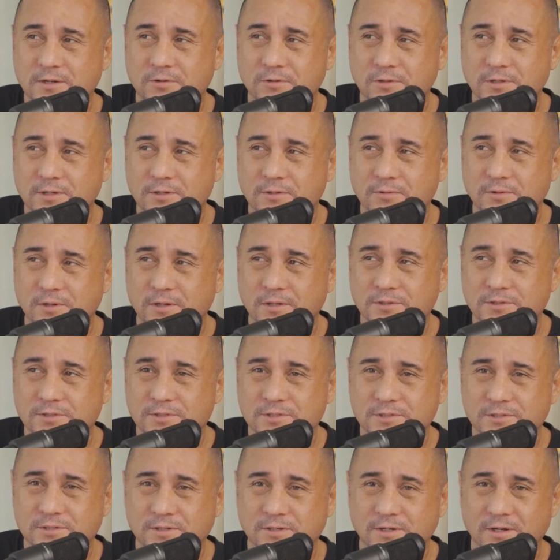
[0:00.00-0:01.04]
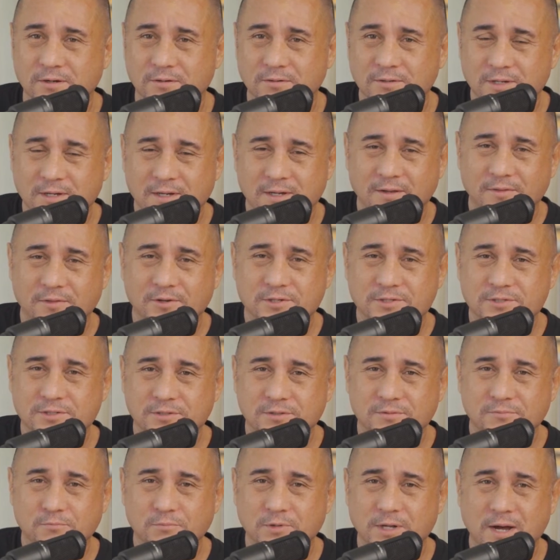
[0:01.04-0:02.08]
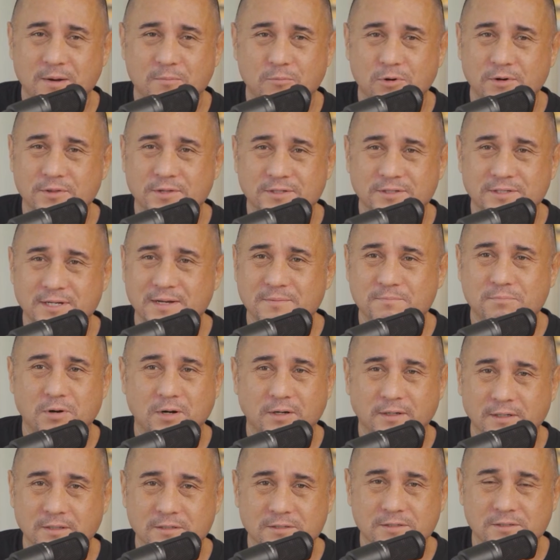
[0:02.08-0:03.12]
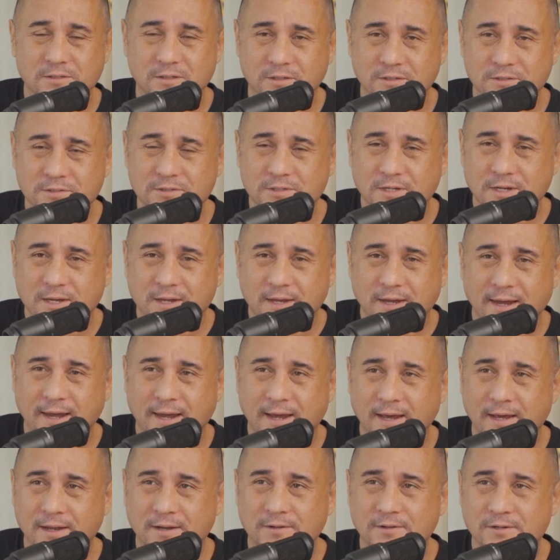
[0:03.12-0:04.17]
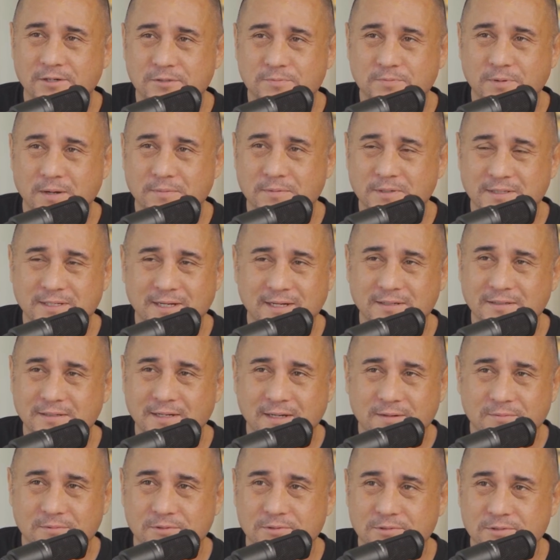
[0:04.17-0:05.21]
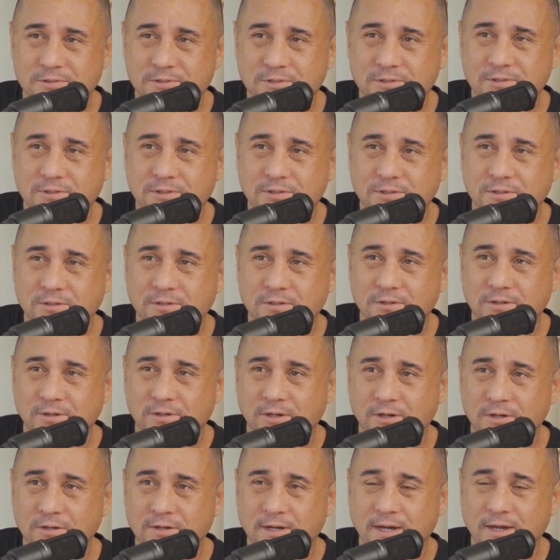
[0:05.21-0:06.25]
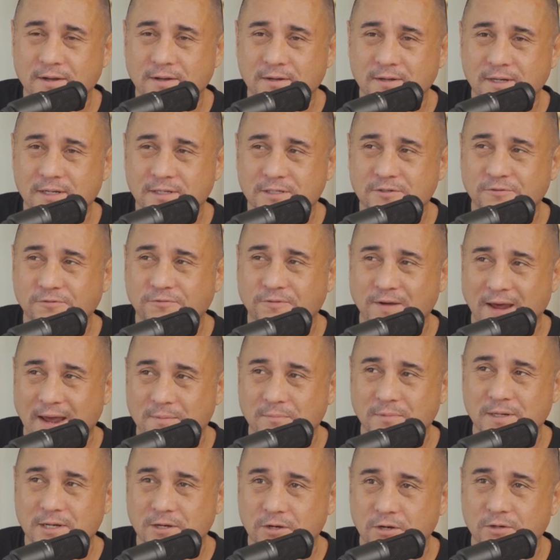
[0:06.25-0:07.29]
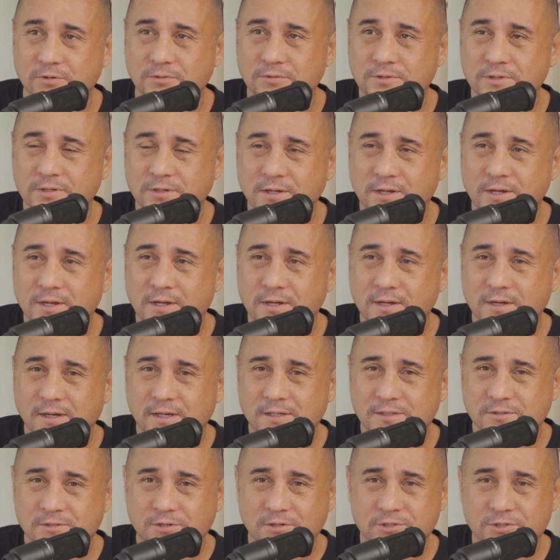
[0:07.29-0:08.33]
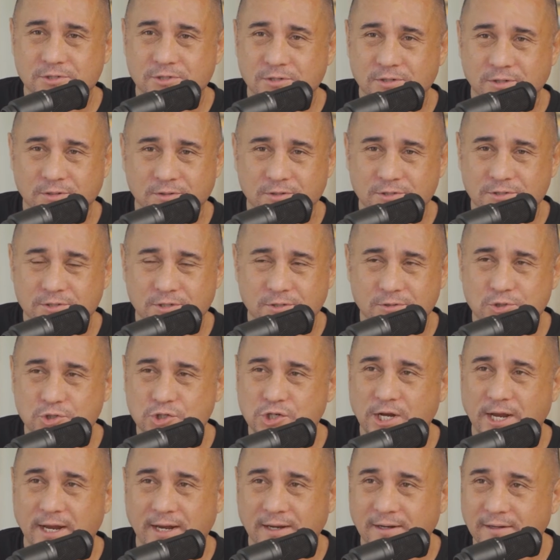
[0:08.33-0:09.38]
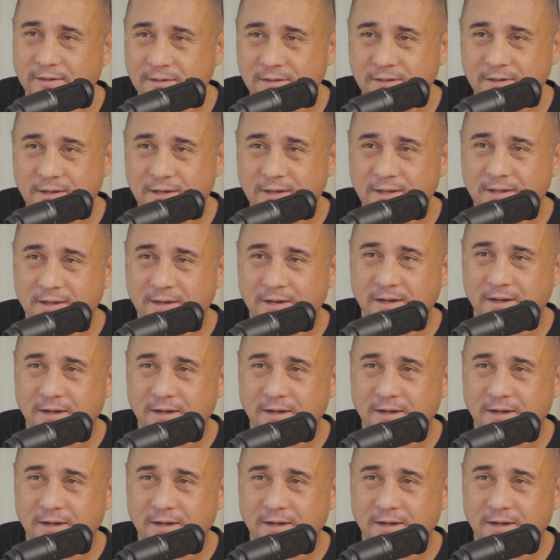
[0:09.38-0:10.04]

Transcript: hole in the wall there's you know there's not more than 10 parking stalls and there's probably 10 tables yeah you know and exactly. it's family owned it, there's no there's no chain. And they